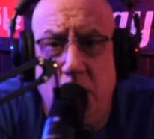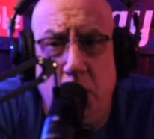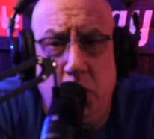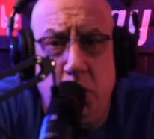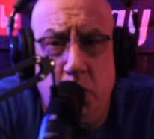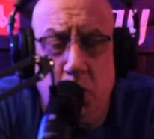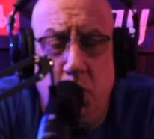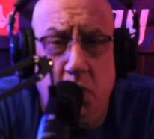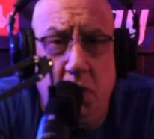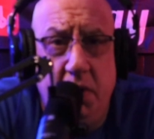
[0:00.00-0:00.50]

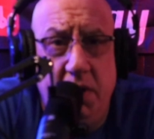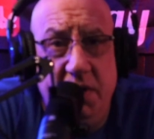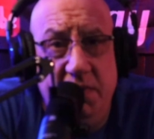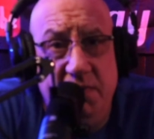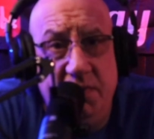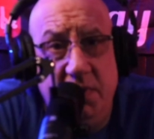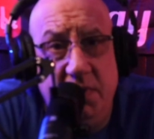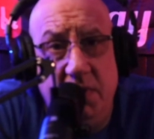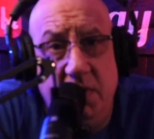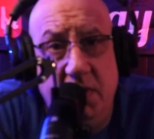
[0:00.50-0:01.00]
you weren't
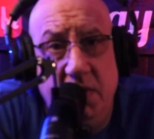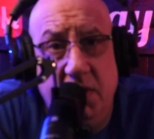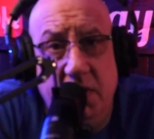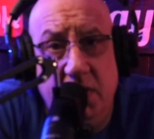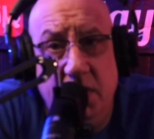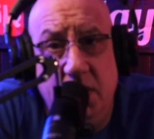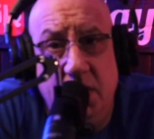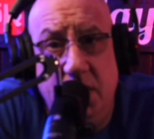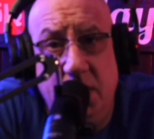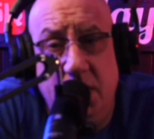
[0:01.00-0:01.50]
even
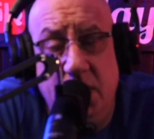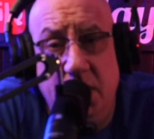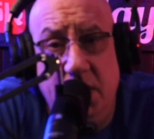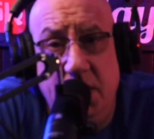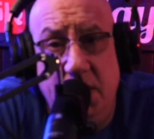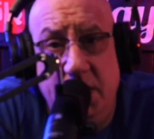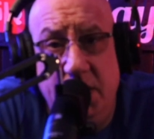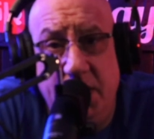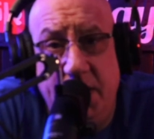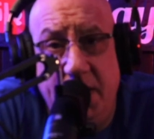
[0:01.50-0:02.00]

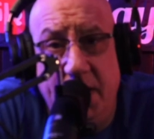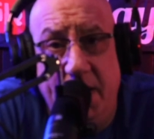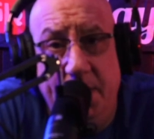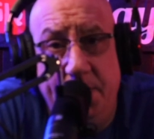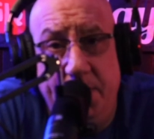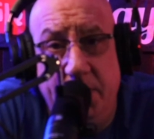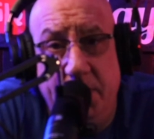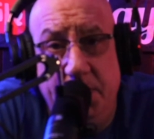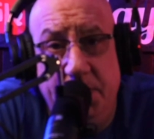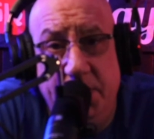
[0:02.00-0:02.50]
in the
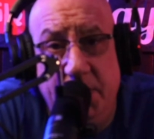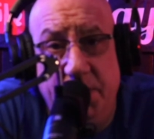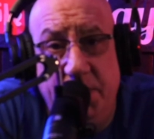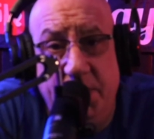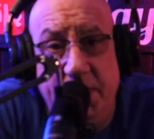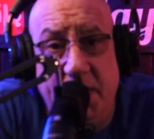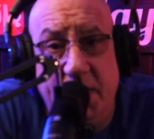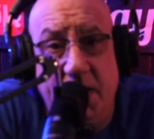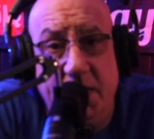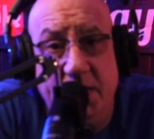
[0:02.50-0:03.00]
Capitol
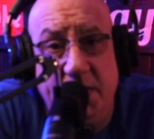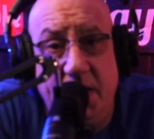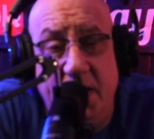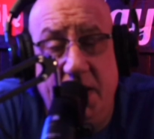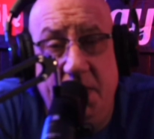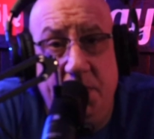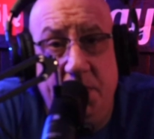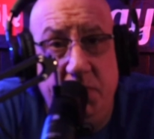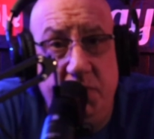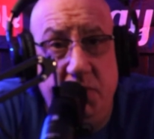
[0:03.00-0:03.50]
building that
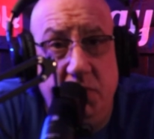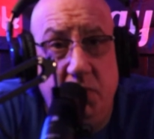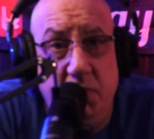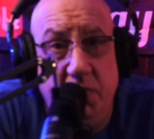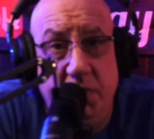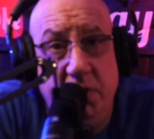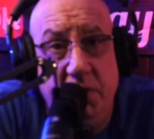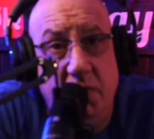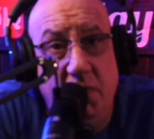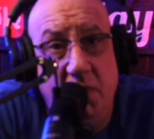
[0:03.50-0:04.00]
day, but you were
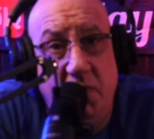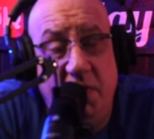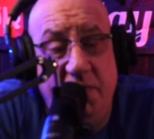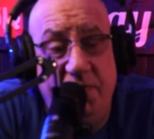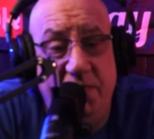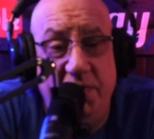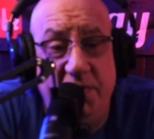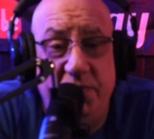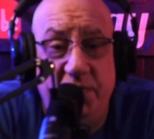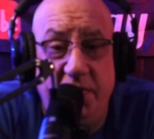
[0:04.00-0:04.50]
in your
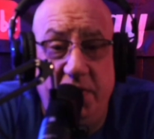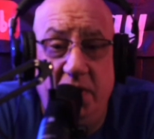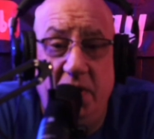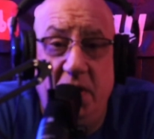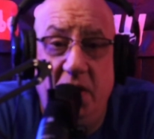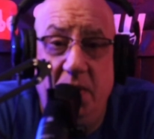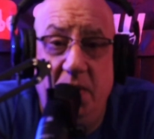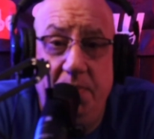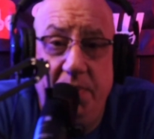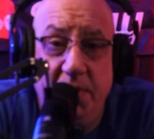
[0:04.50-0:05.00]
office in
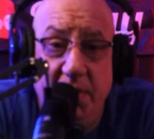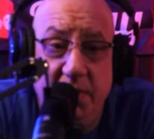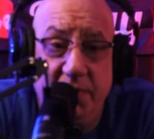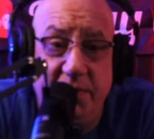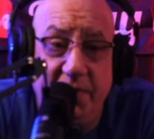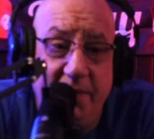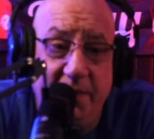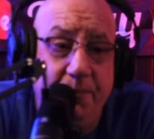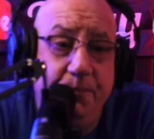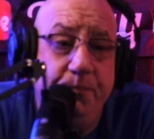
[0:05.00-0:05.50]
another
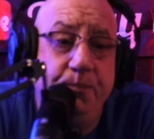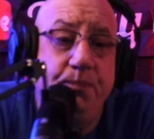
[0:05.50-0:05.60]
building.